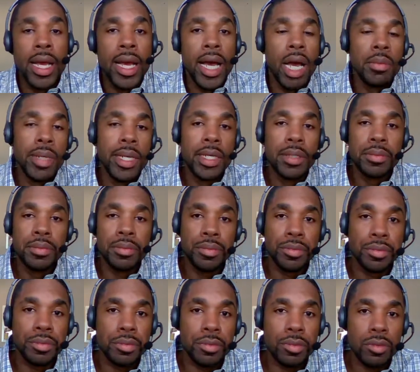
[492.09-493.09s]
I
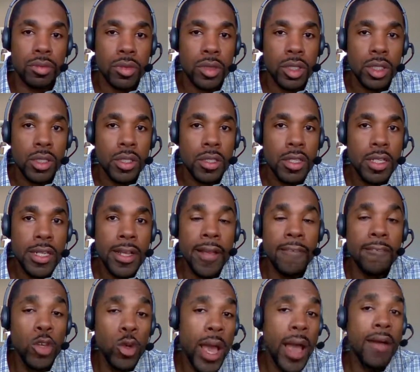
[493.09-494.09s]
mean,
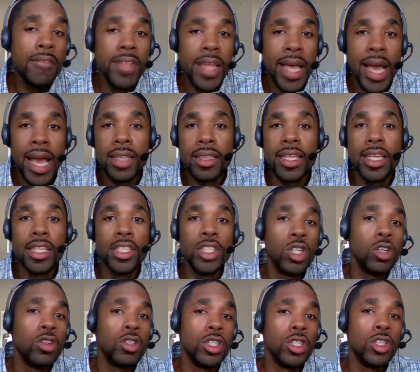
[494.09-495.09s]
if you have that, then
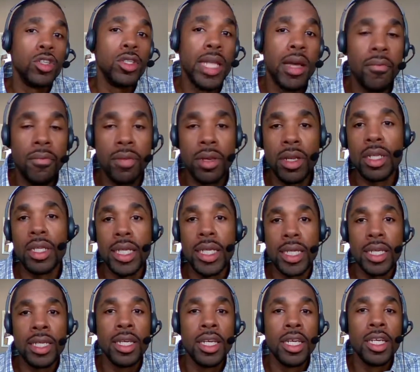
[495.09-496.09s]
you'll
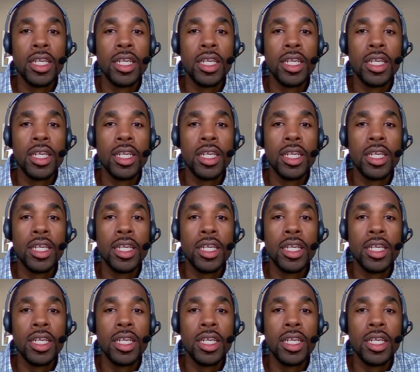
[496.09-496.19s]
definitely